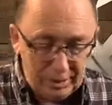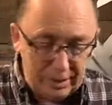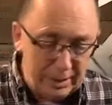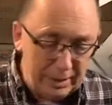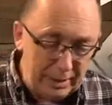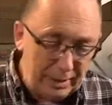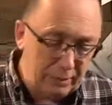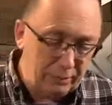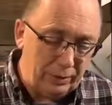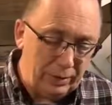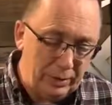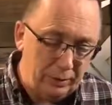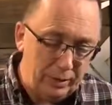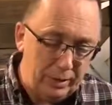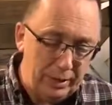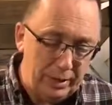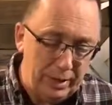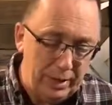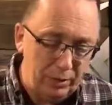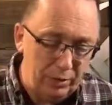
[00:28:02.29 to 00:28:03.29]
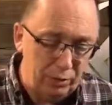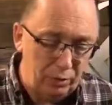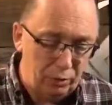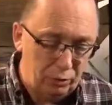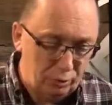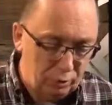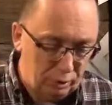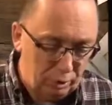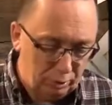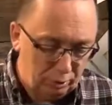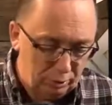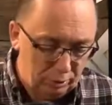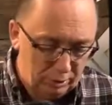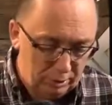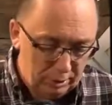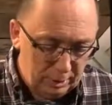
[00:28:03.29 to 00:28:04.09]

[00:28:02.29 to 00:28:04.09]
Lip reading: he really likes this church, and